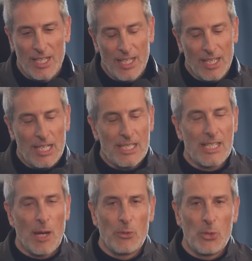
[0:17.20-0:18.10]
Yair has
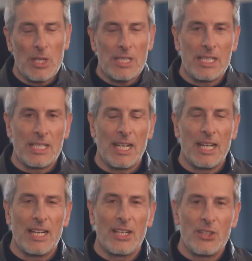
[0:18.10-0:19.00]
come to us
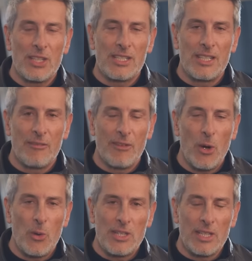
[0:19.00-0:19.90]
just
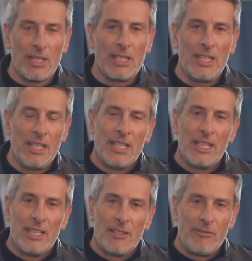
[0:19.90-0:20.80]
very recently
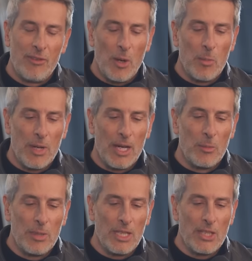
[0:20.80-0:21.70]

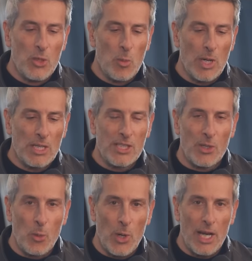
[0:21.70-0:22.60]
from being 2 months
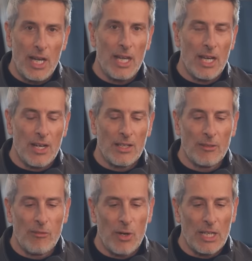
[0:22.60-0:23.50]
away on
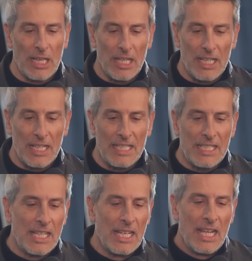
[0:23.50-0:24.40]
the front
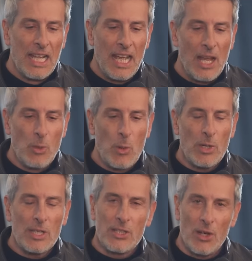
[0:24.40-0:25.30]
lines, and we
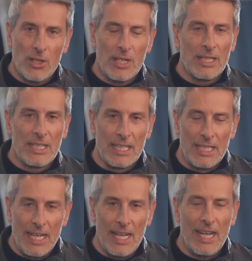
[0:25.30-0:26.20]
want to talk
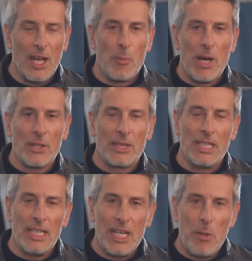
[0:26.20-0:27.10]
today about
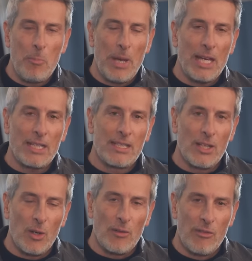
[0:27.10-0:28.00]
the impact
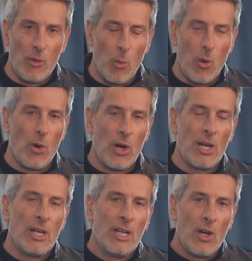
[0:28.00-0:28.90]
of the
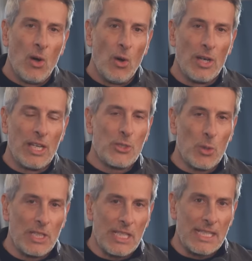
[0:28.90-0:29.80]
war on
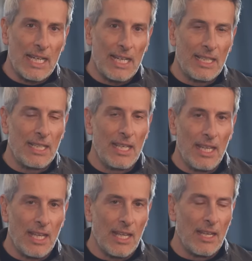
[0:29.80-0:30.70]
Israeli
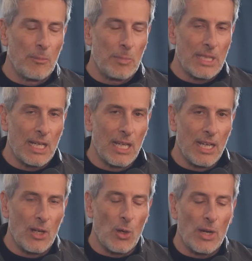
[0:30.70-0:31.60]
society and
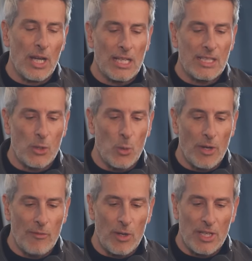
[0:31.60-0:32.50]
particularly on us at
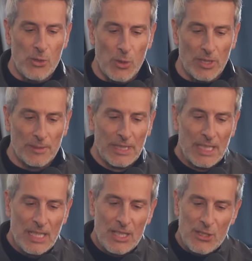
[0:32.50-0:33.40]
One for Israel.
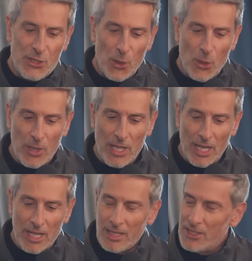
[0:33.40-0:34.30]
So
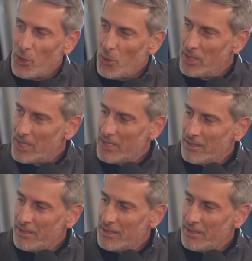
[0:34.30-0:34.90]
Yair, so good